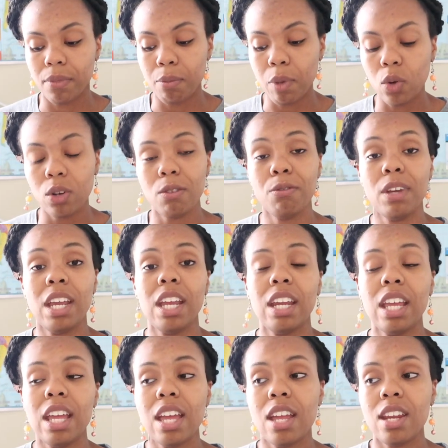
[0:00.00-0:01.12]

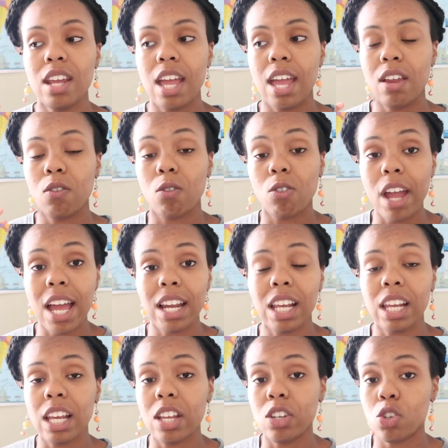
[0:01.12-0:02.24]
motivated and
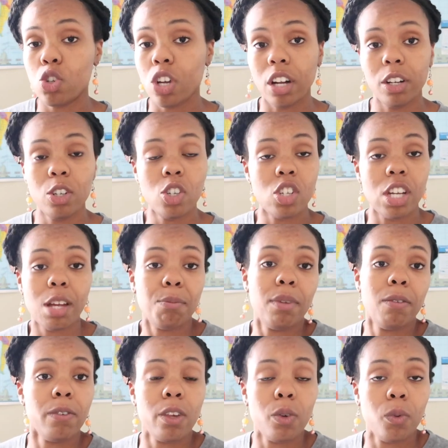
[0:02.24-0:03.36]
ready and charged up,
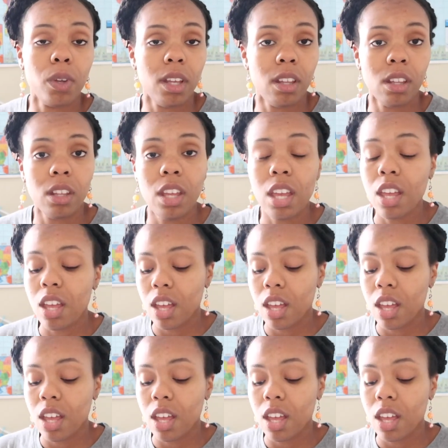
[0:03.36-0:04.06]
if you will,